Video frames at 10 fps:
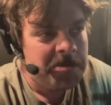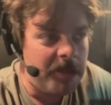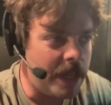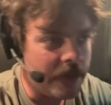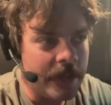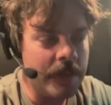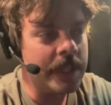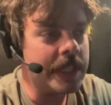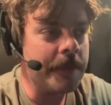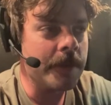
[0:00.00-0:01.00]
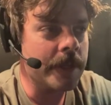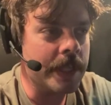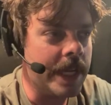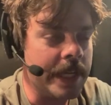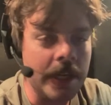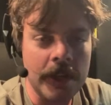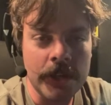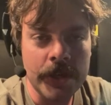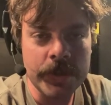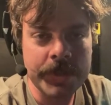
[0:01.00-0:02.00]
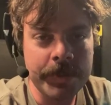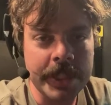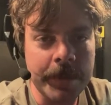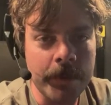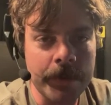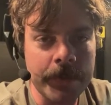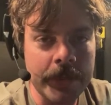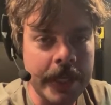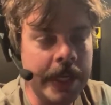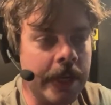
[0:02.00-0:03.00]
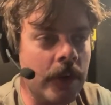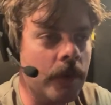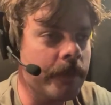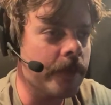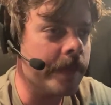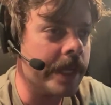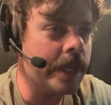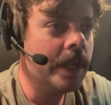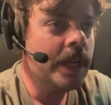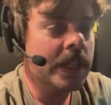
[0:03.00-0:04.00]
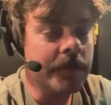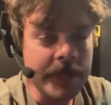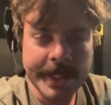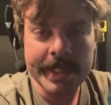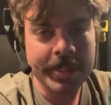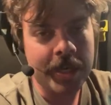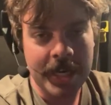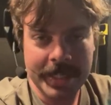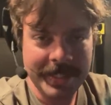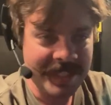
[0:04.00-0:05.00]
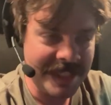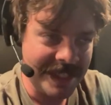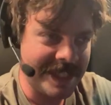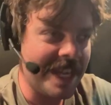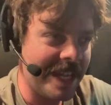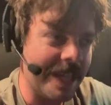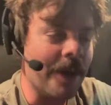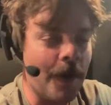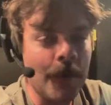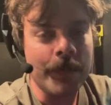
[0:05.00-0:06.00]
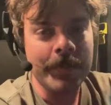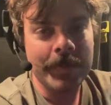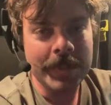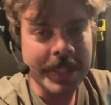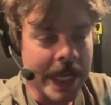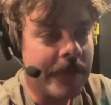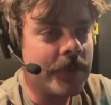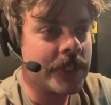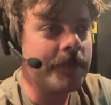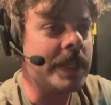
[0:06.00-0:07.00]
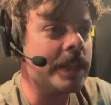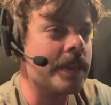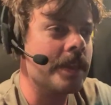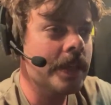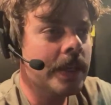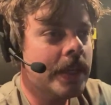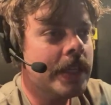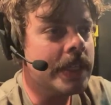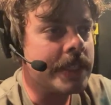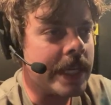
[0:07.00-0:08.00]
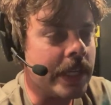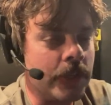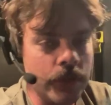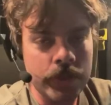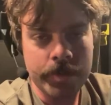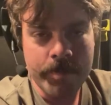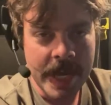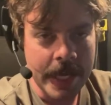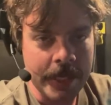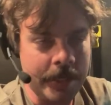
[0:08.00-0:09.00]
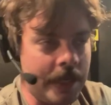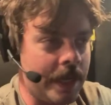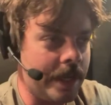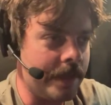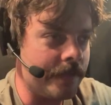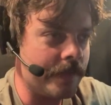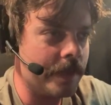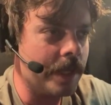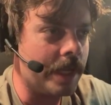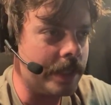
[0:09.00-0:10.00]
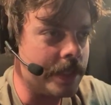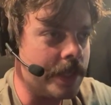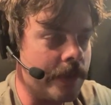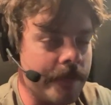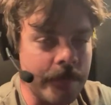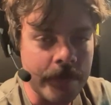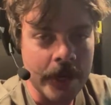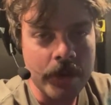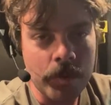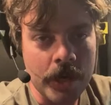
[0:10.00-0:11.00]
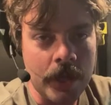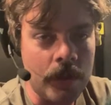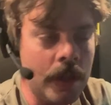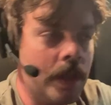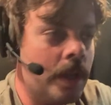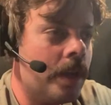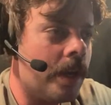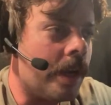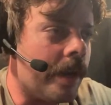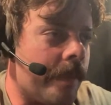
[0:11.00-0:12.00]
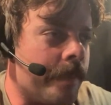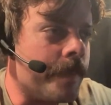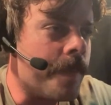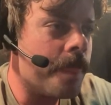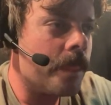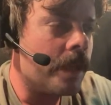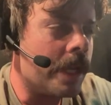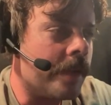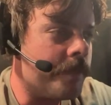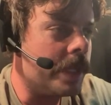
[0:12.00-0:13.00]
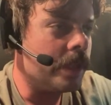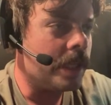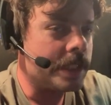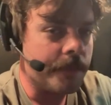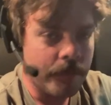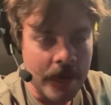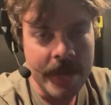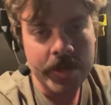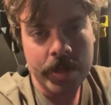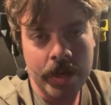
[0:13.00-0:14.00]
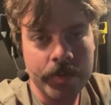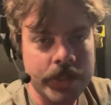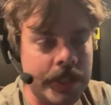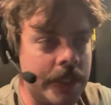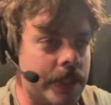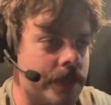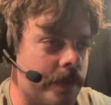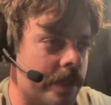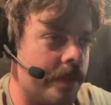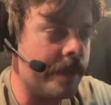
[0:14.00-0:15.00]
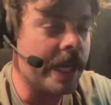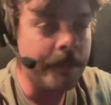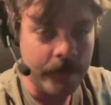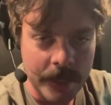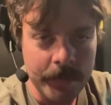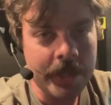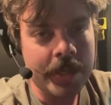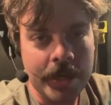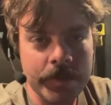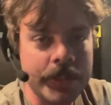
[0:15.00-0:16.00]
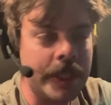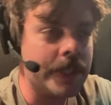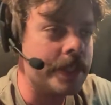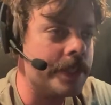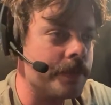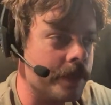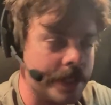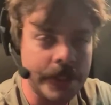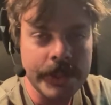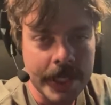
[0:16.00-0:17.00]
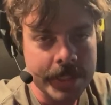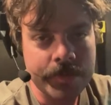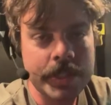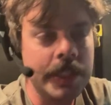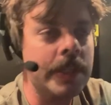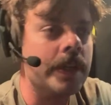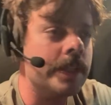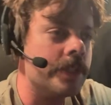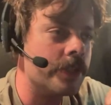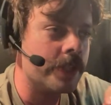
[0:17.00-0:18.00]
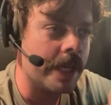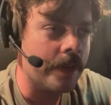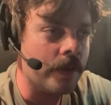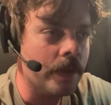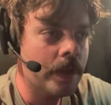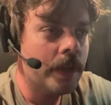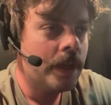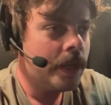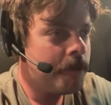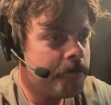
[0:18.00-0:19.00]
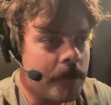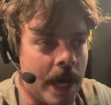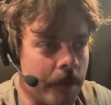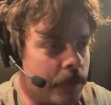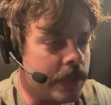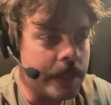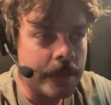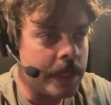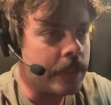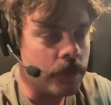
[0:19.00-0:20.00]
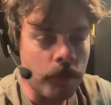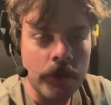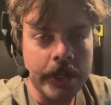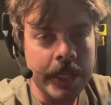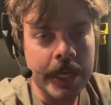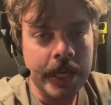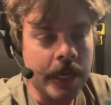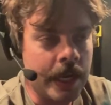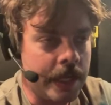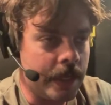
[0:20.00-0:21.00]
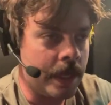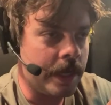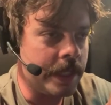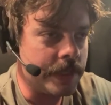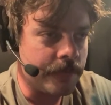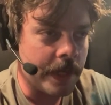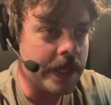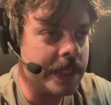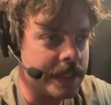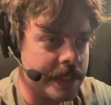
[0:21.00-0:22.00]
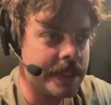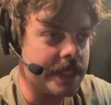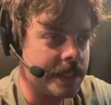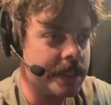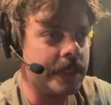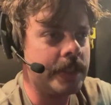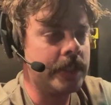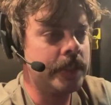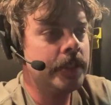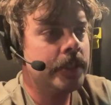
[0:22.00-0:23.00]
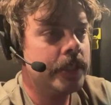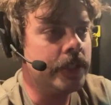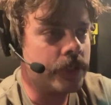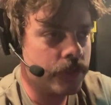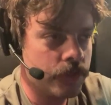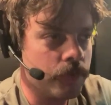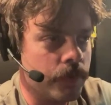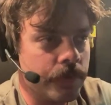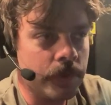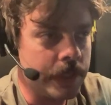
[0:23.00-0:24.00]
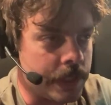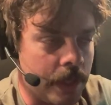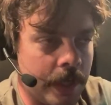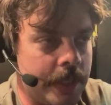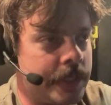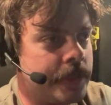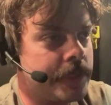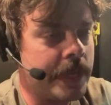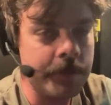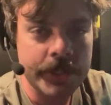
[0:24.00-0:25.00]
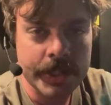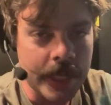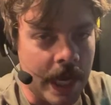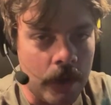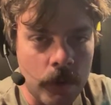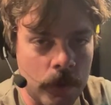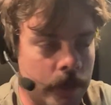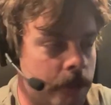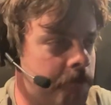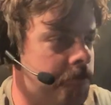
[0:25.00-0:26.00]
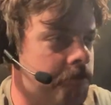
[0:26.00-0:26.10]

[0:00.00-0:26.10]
I don't know, like they were getting close, but they weren't really hitting home for me. The Mises Caucus is hitting home. Dave Smith is a good man. I've gotten to know him very well. Um, and I've been in lots of private conversations with him and public conversations, ones that you guys have seen on this channel. I really think the world of that guy. He's very consistent. He's truthful. He's honest. Same with Scott Horton.